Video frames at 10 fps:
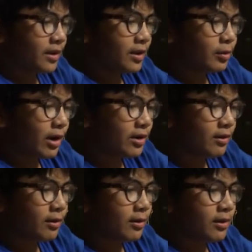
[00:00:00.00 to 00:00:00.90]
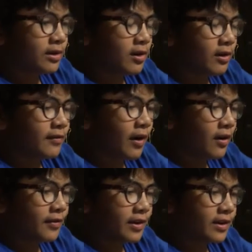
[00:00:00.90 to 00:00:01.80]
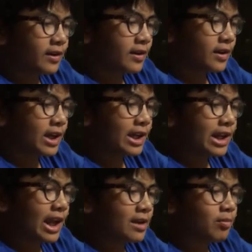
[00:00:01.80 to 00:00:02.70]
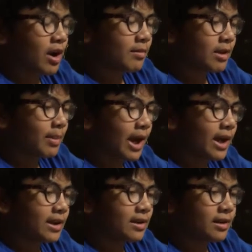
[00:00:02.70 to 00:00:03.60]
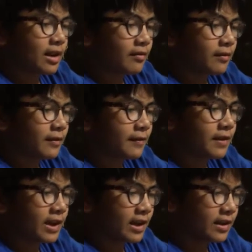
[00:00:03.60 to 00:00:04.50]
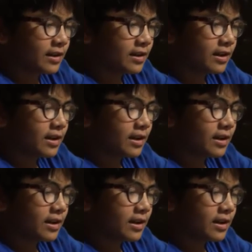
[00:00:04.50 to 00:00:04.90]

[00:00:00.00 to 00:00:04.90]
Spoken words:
you want to start evolving, and that's probably past level 15.